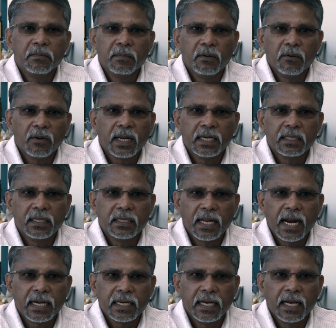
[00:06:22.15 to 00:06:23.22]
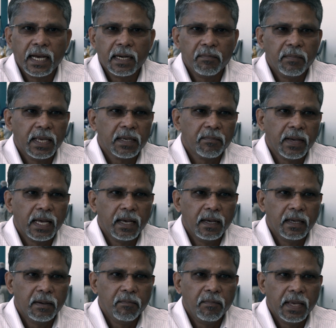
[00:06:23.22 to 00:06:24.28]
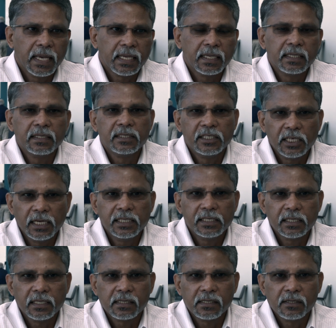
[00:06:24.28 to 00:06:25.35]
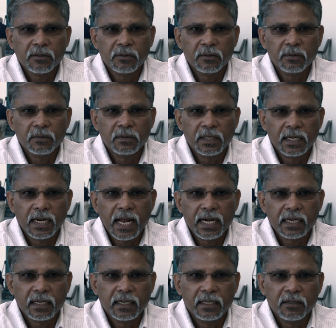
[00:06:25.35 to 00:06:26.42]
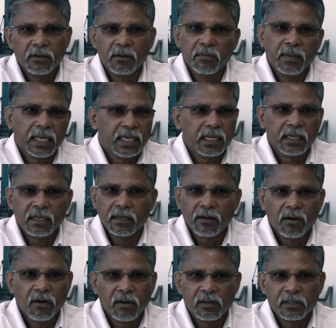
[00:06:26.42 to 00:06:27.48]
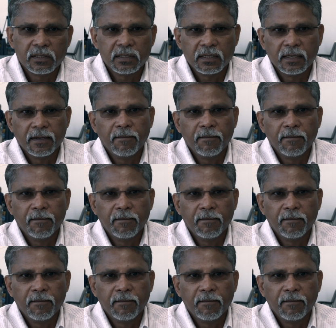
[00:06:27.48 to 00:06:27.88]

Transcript: look at the data and make changes to the data, making calls